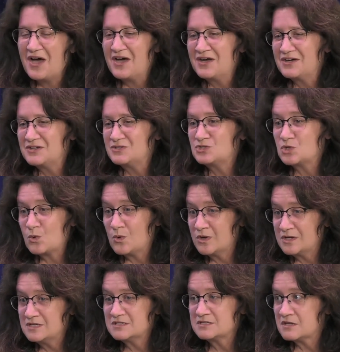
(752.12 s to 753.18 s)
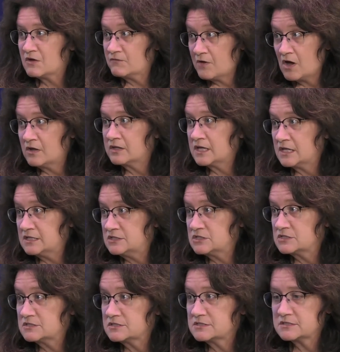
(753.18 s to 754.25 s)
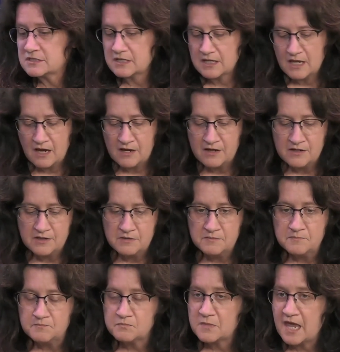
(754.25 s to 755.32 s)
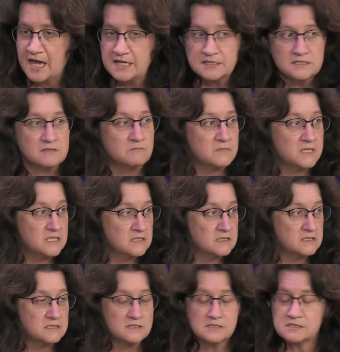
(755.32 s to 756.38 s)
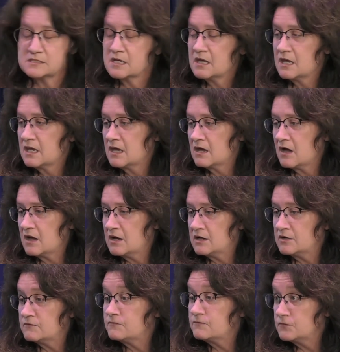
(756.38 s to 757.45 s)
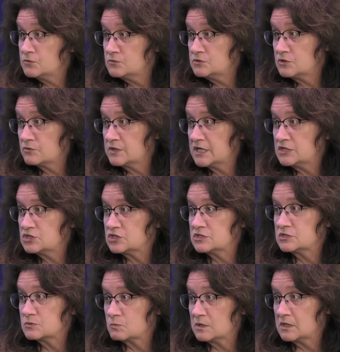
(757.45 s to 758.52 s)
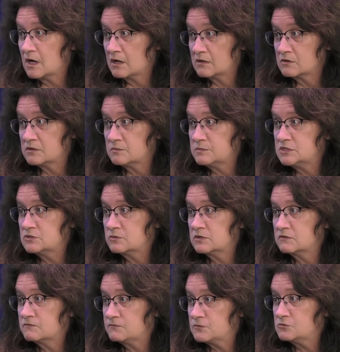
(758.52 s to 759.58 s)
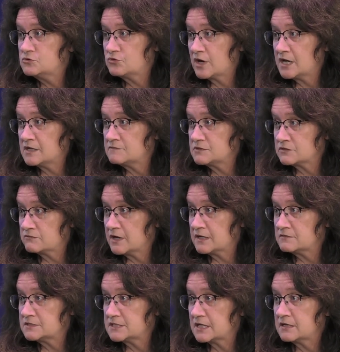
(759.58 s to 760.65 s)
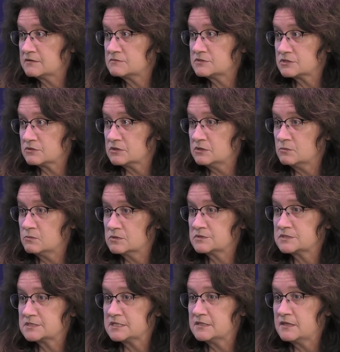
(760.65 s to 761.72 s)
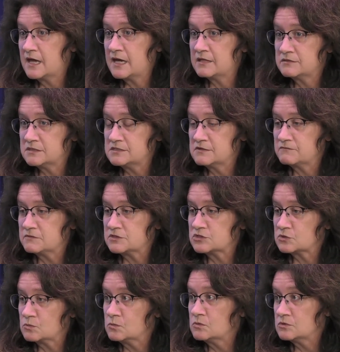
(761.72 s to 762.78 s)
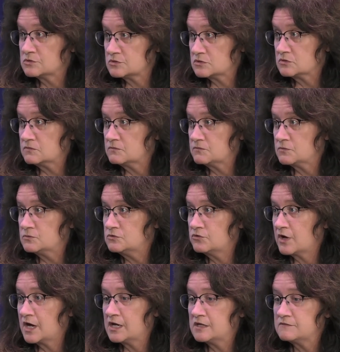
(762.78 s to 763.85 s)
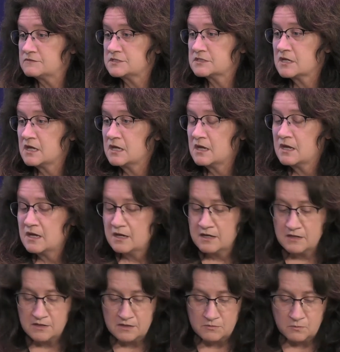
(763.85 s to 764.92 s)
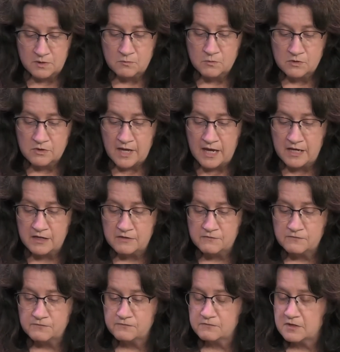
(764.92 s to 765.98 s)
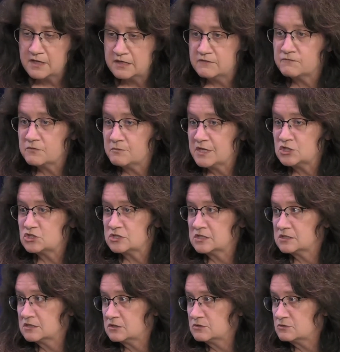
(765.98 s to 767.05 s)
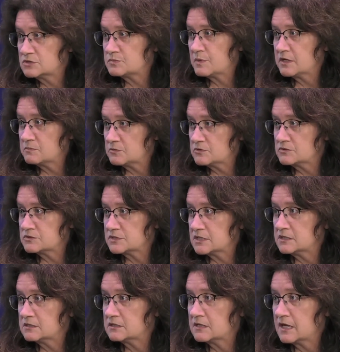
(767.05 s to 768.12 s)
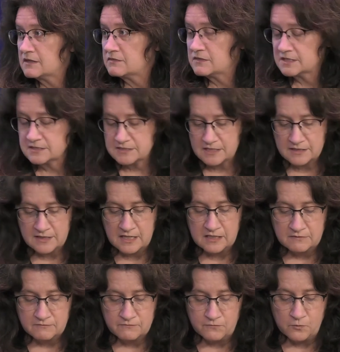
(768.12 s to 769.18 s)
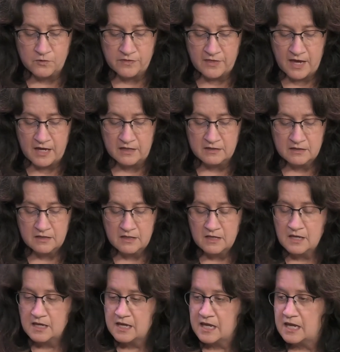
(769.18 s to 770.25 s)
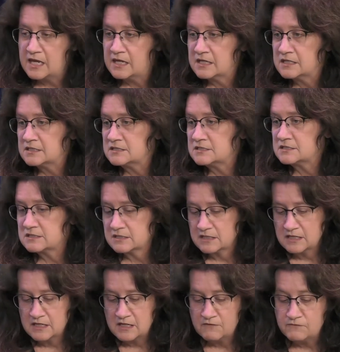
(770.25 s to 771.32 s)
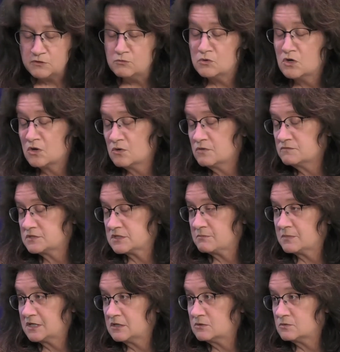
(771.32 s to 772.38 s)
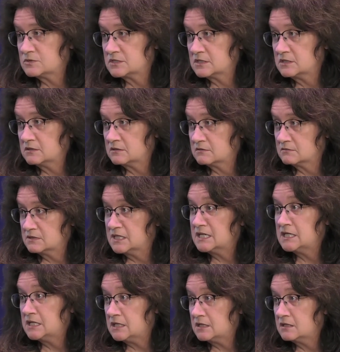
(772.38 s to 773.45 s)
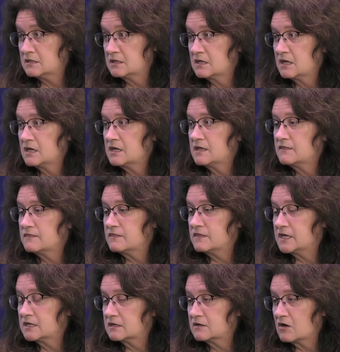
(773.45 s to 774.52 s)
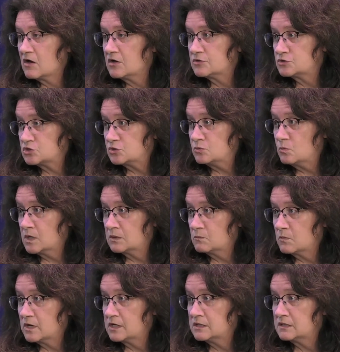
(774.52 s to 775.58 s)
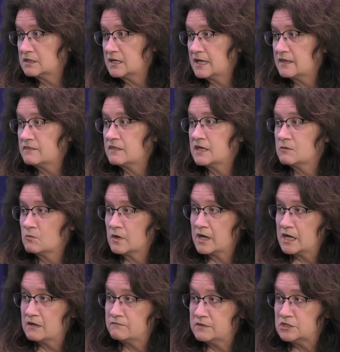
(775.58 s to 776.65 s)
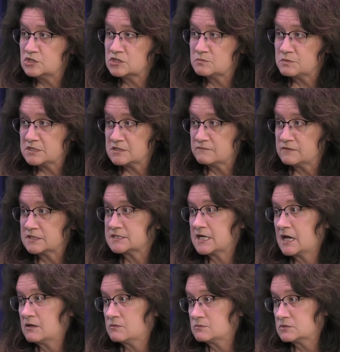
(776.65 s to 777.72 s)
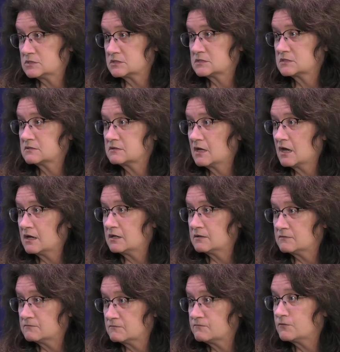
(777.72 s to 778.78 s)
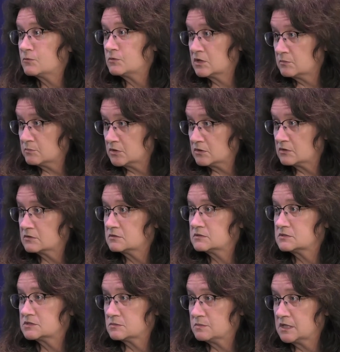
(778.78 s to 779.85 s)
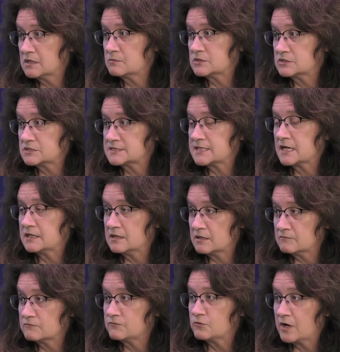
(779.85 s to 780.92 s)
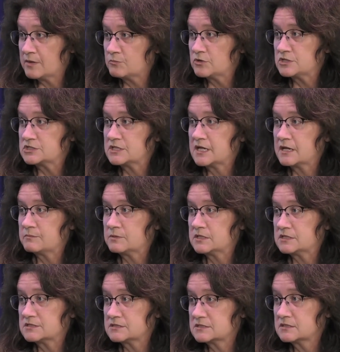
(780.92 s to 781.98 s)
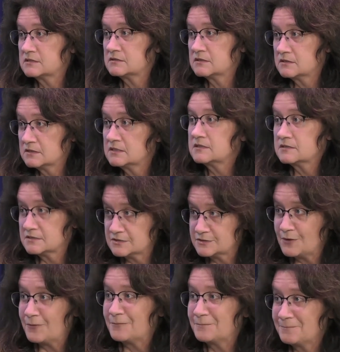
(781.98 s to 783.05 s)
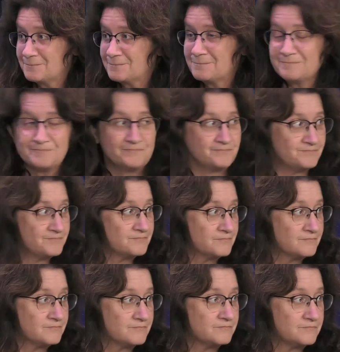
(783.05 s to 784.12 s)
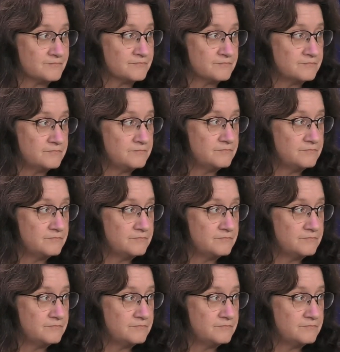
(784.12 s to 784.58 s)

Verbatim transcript: uh, toys of all ages, mm-hmm. um, hats and mittens, uh, food donations. We are going to be doing food drives around town, so you will see that. The different schools do food drives. Mm-hmm. Uh, we will have information in the newspapers and, and things like that for that. And if you know of somebody who's in need, they can call 211 and they will have each specific town's oh. phone number to be able to sign up for Operation Happiness. That's great. So, and I'd also like to add that